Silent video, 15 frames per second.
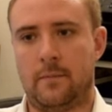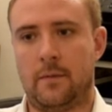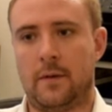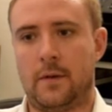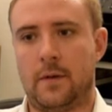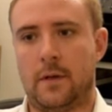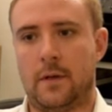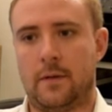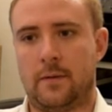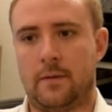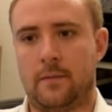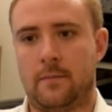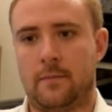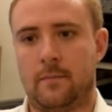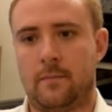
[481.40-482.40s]
my case.
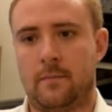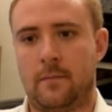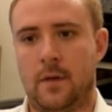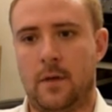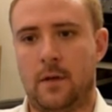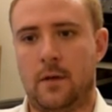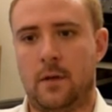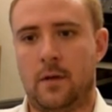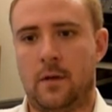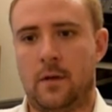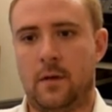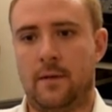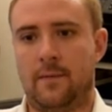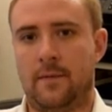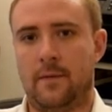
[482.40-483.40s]

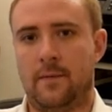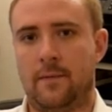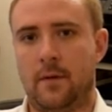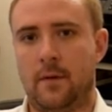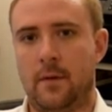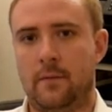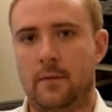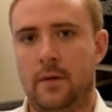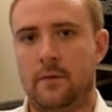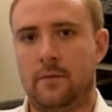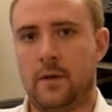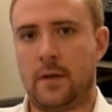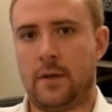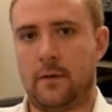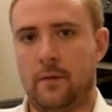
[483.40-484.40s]
If the fiery
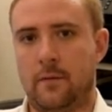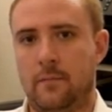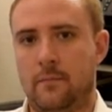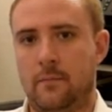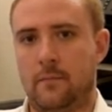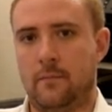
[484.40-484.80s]
dragon